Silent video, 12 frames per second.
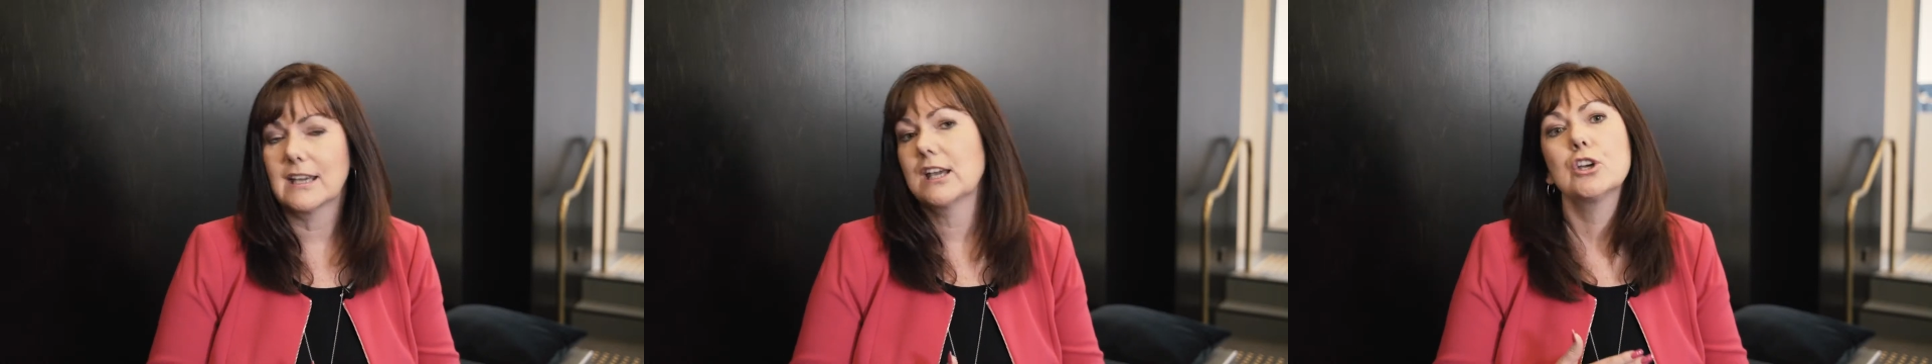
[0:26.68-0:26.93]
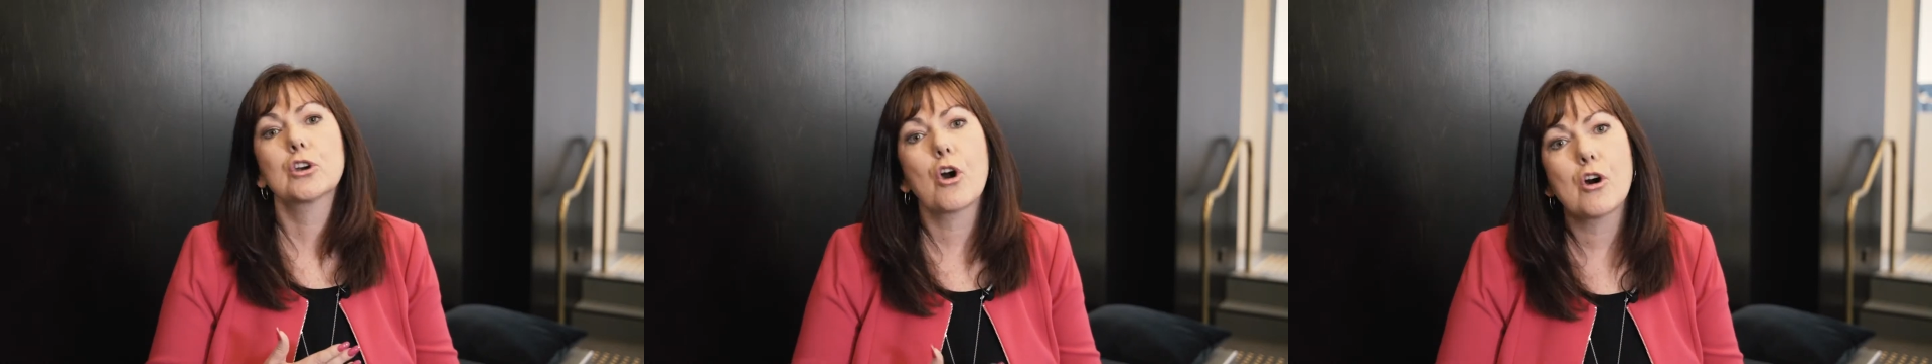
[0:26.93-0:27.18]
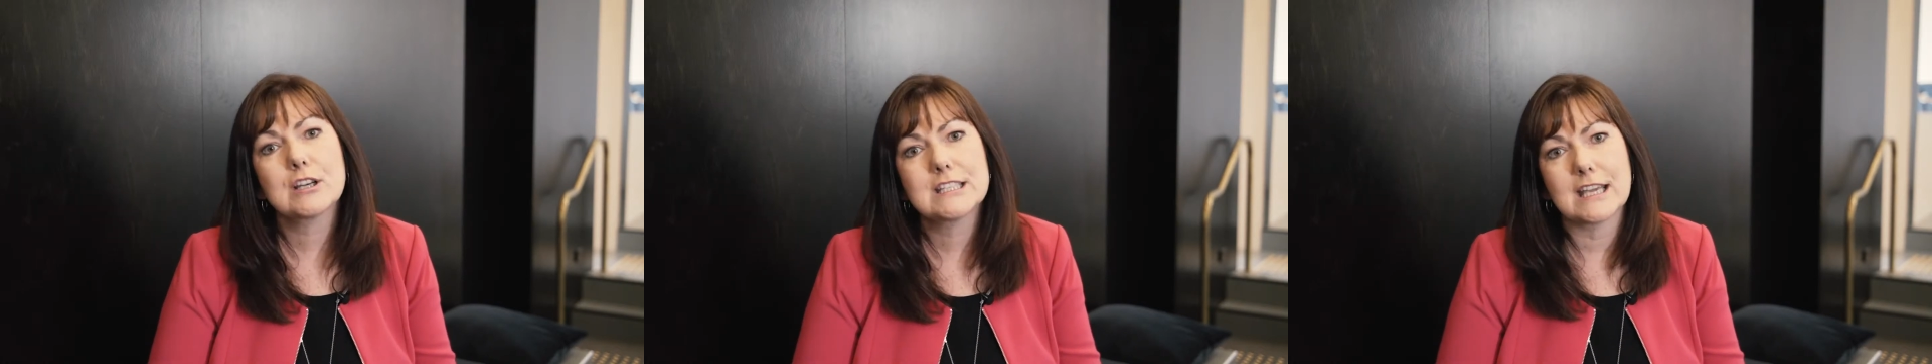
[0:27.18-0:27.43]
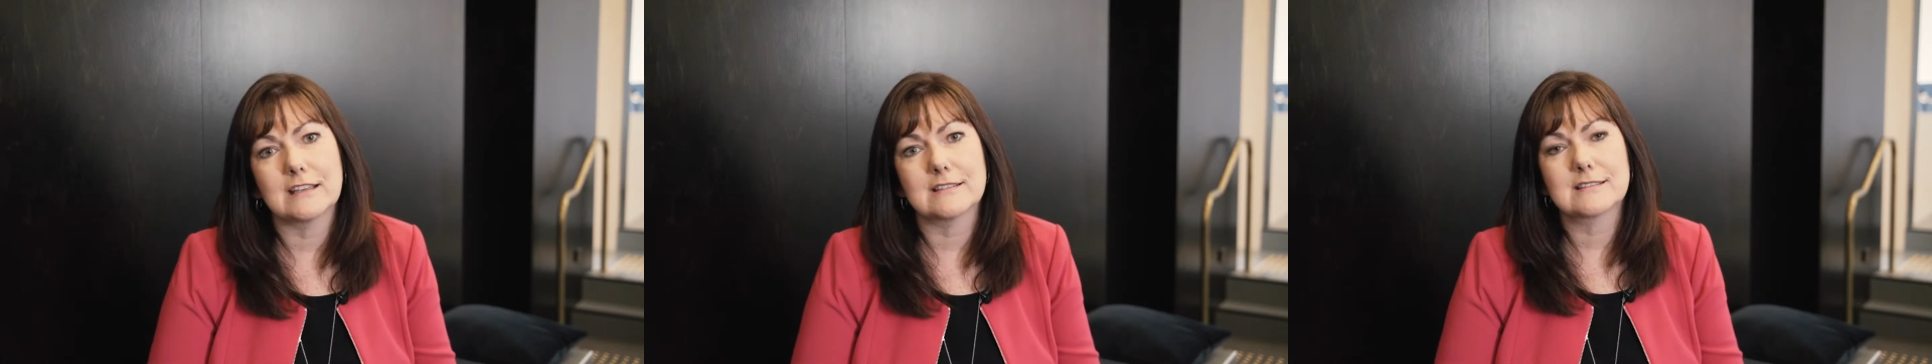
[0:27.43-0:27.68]
your
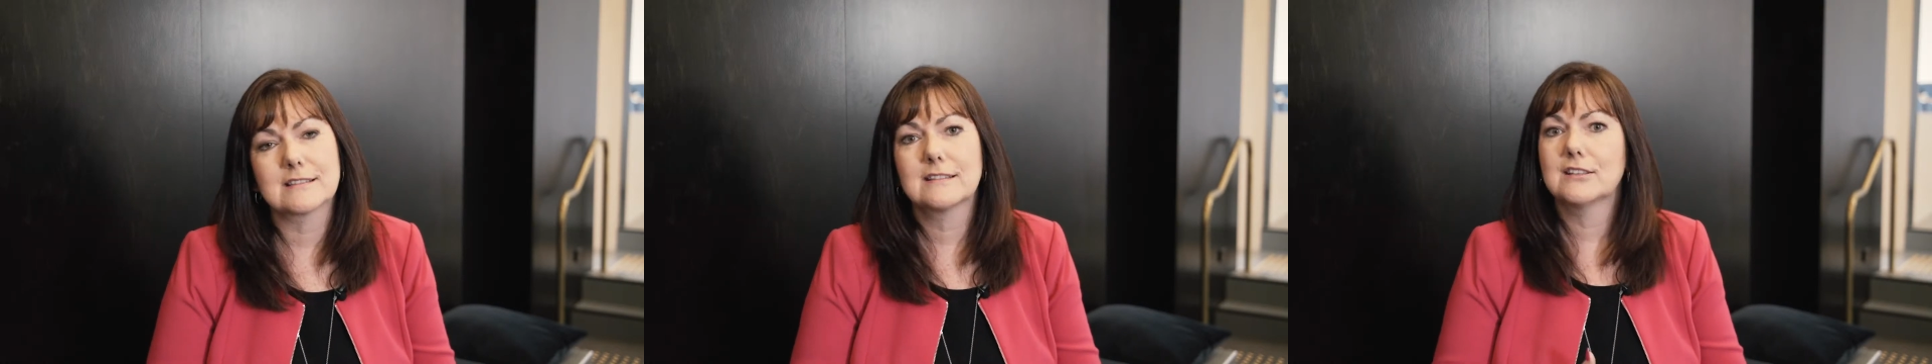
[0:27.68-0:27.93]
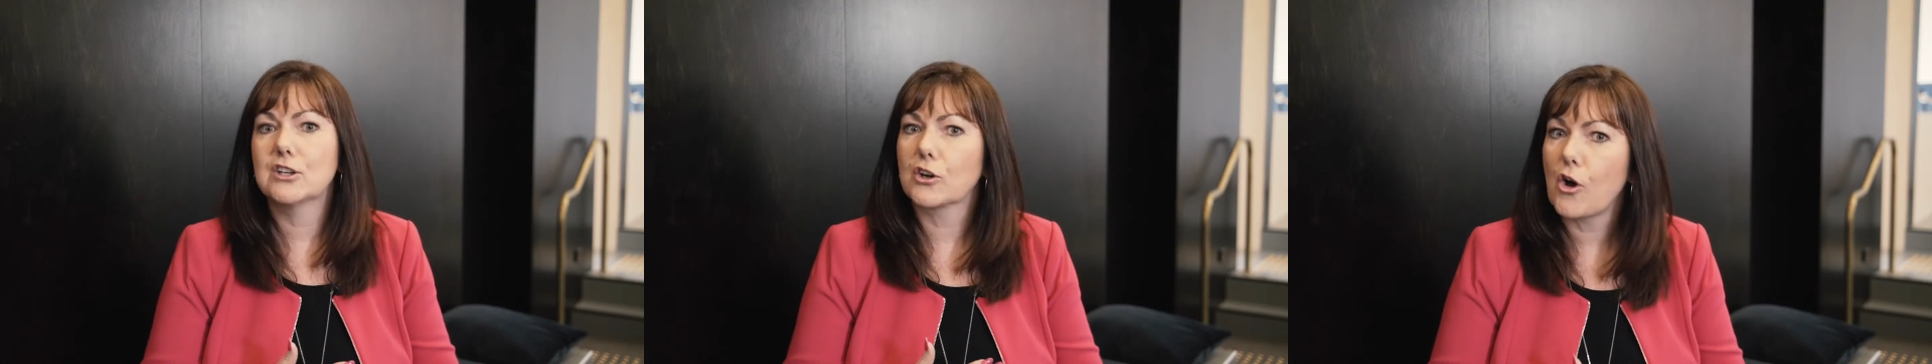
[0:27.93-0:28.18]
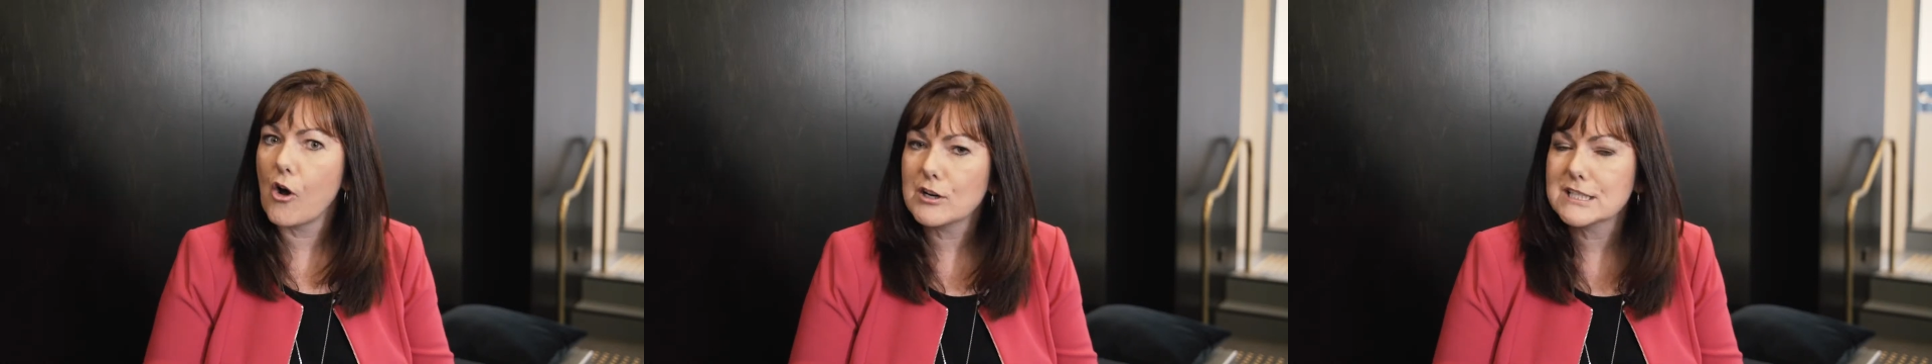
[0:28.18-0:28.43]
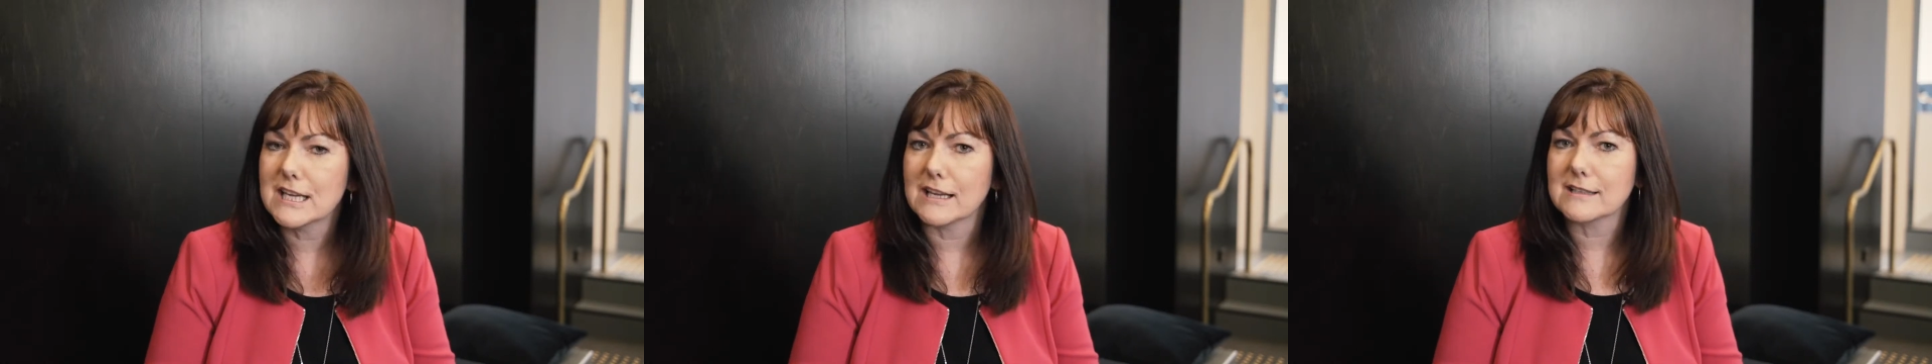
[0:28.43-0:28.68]
content, your
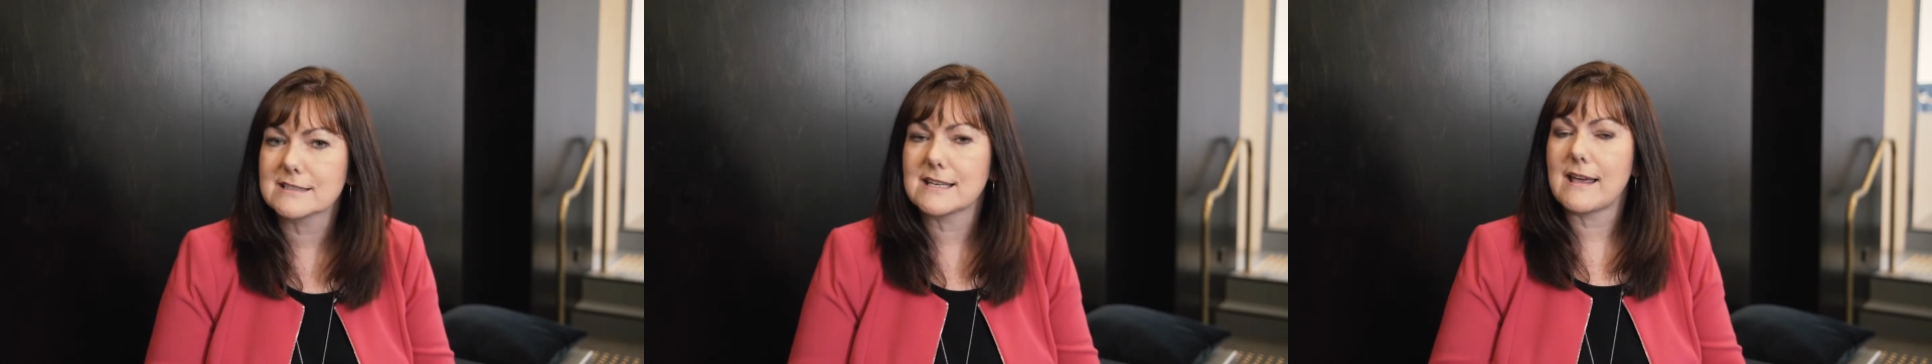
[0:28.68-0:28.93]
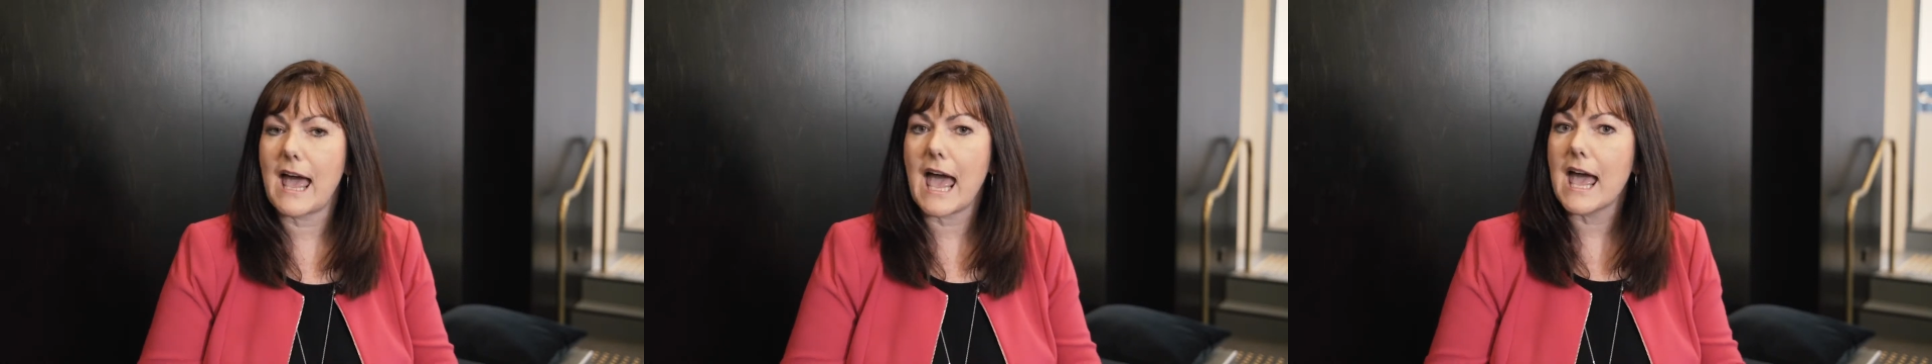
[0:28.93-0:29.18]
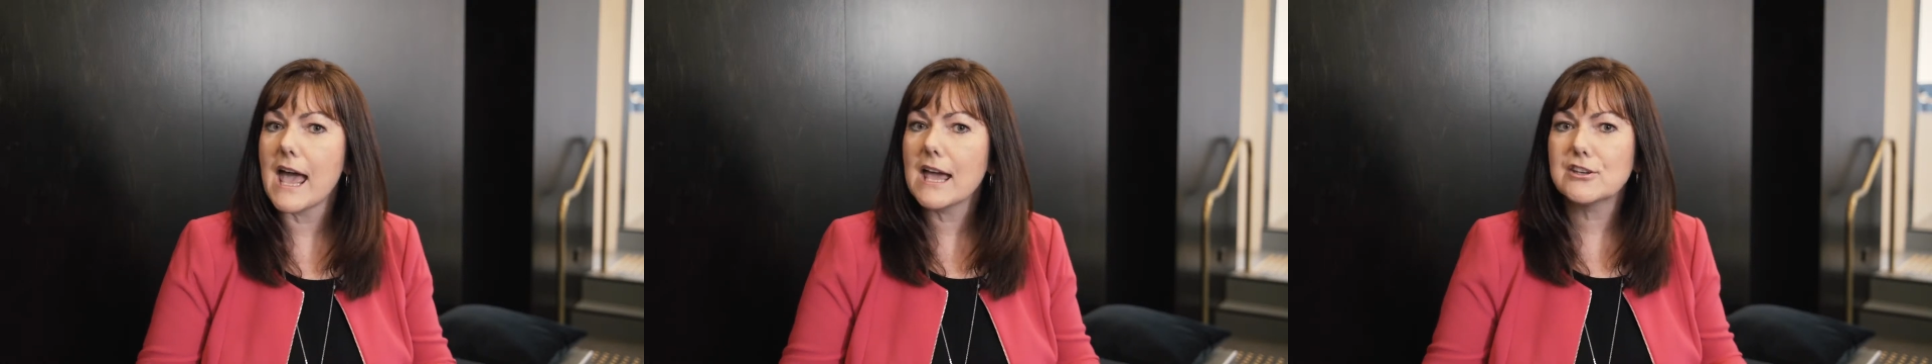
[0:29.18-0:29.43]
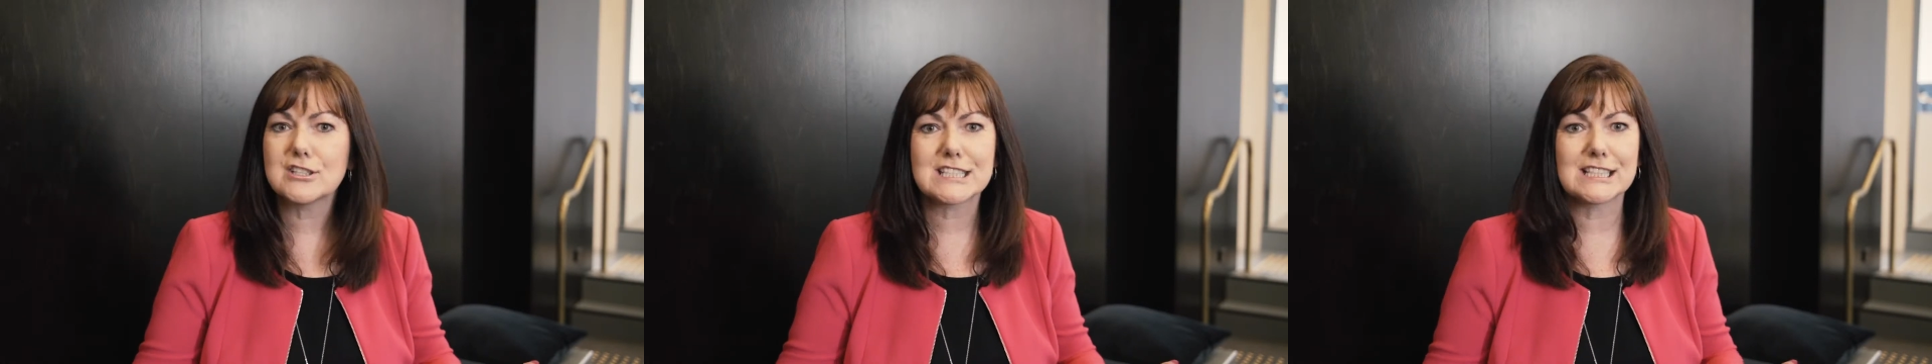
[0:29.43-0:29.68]
context
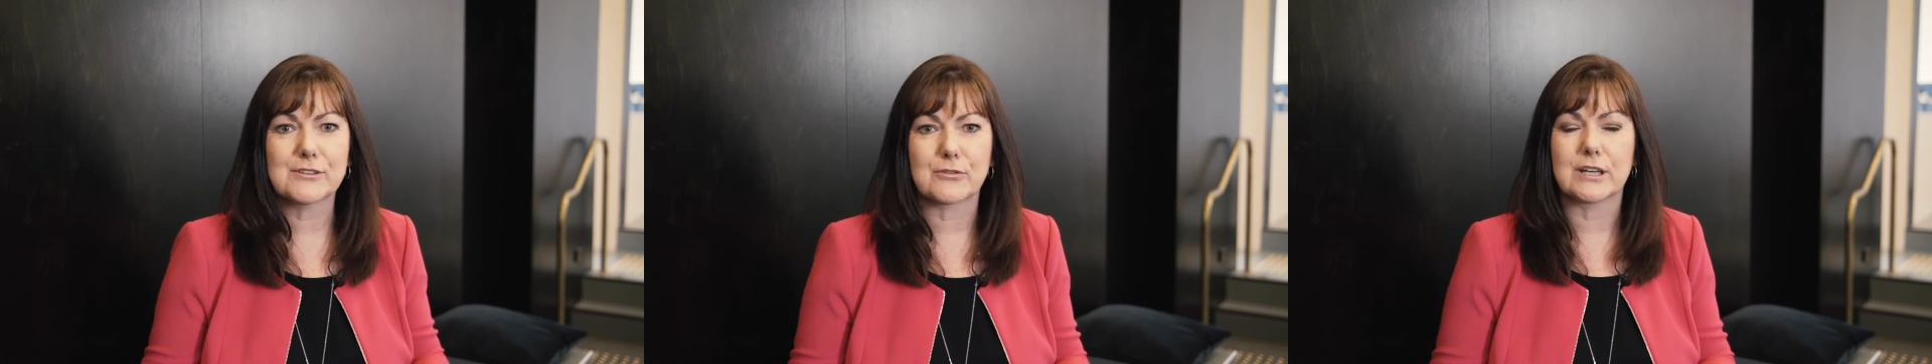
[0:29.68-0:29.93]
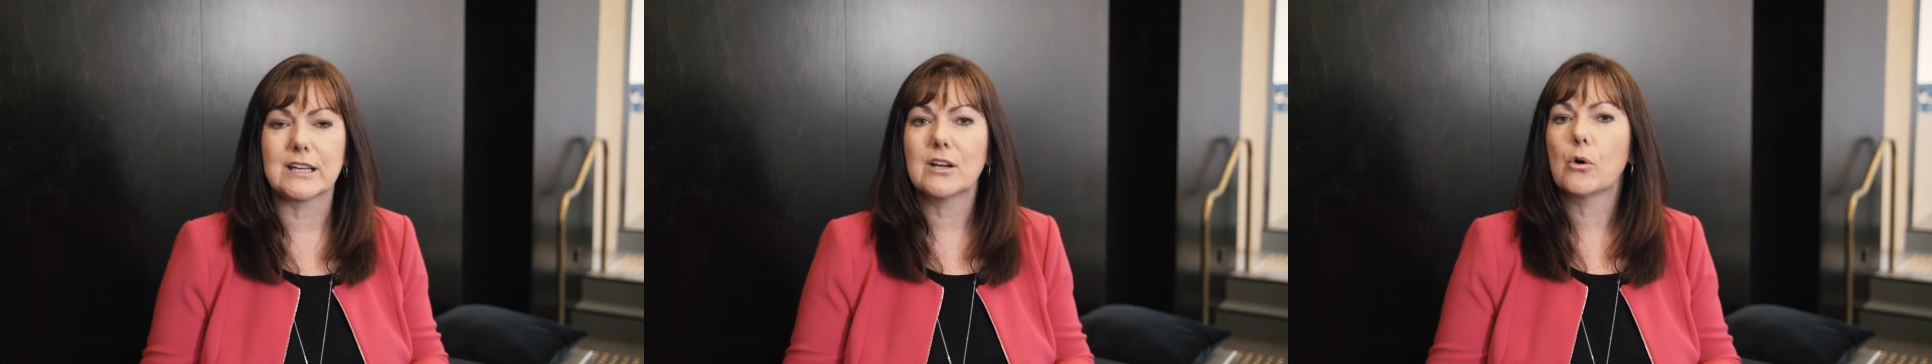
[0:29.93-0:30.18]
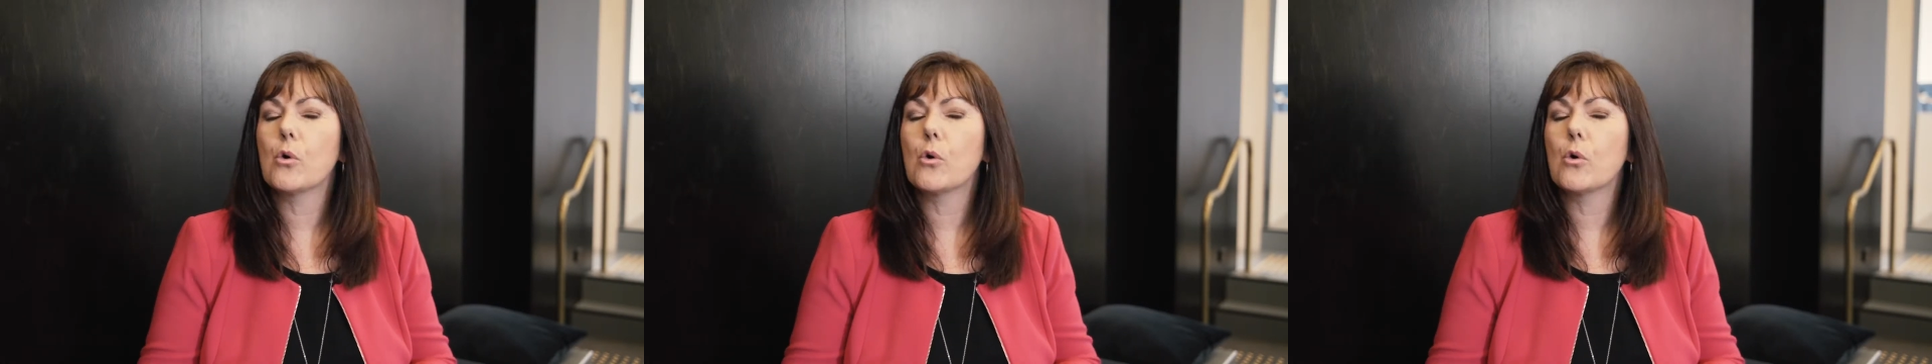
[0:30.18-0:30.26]
and your delivery